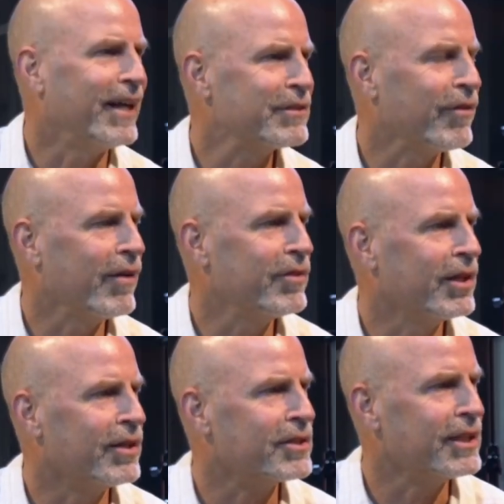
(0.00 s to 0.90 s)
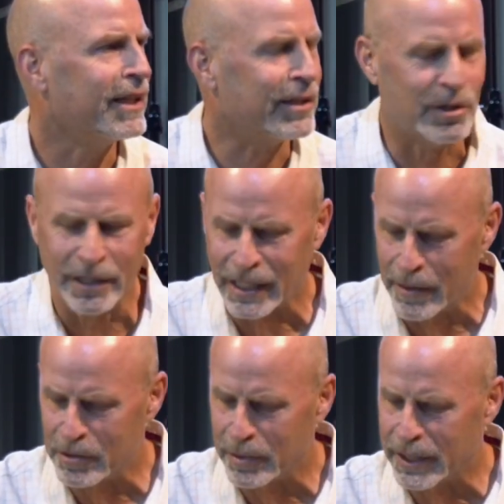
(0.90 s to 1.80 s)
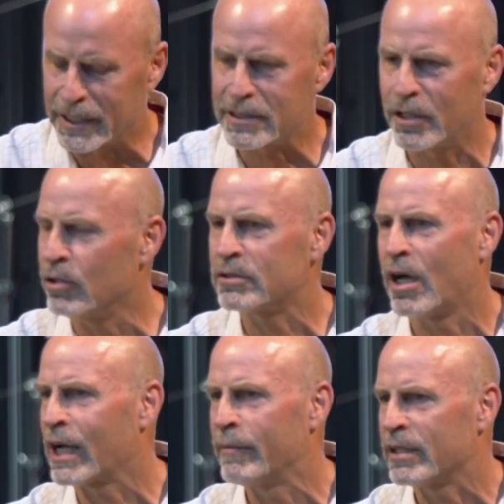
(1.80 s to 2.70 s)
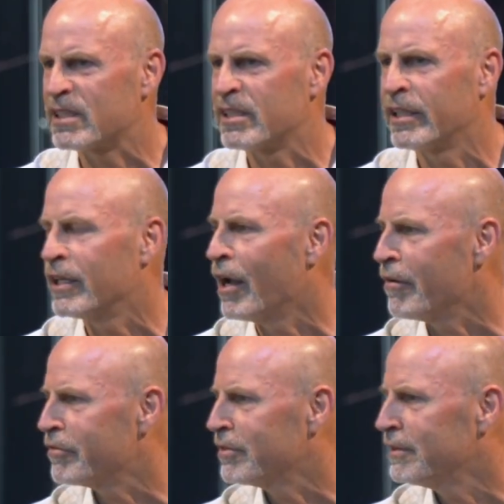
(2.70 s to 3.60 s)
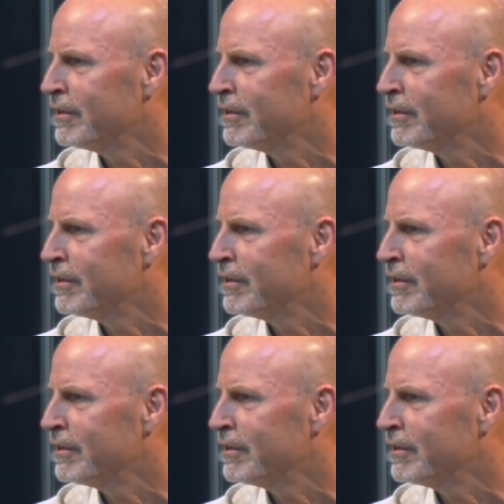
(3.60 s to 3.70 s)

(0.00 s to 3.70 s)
in the last 5 years, and they literally come to me and they say, you don't talk about sin enough.